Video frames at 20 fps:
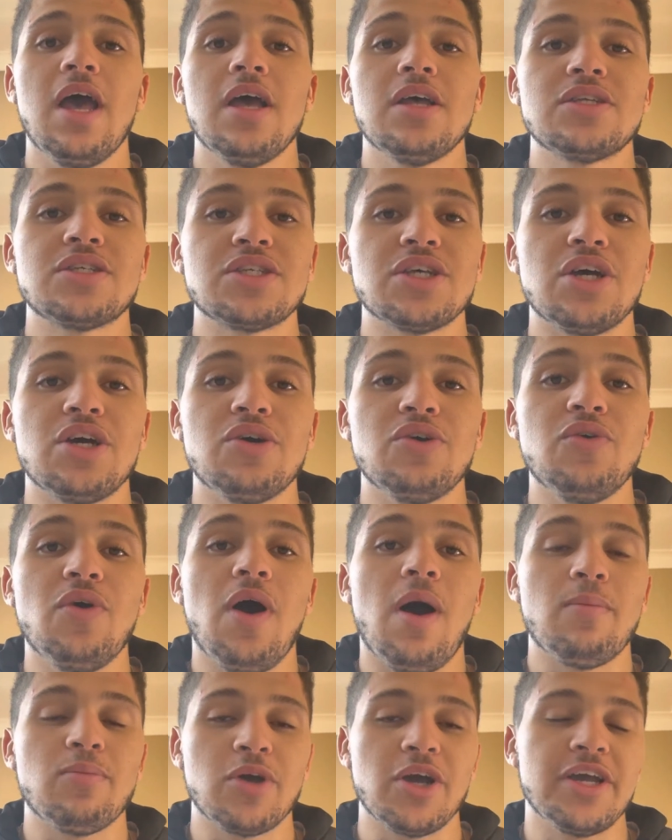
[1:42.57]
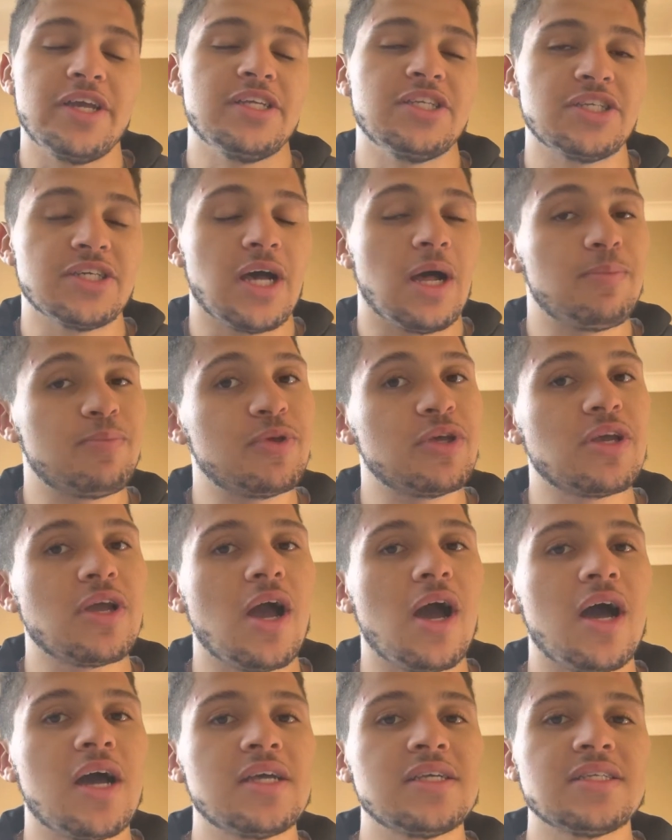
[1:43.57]
So I'm going to help you
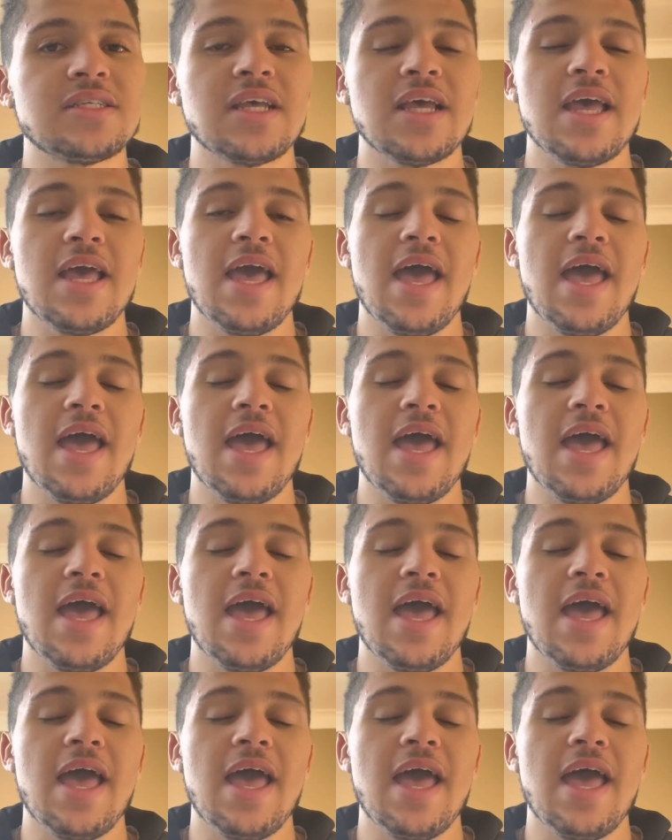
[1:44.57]
guys.